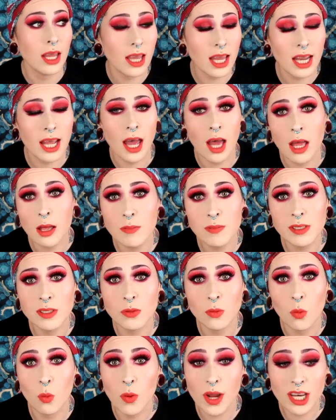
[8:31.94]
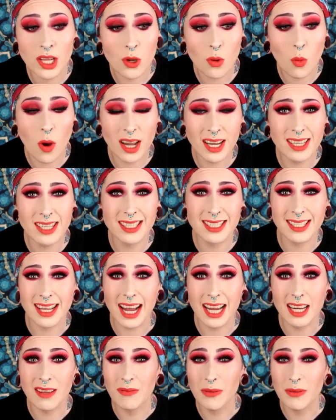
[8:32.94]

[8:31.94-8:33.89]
It helps when you want to decide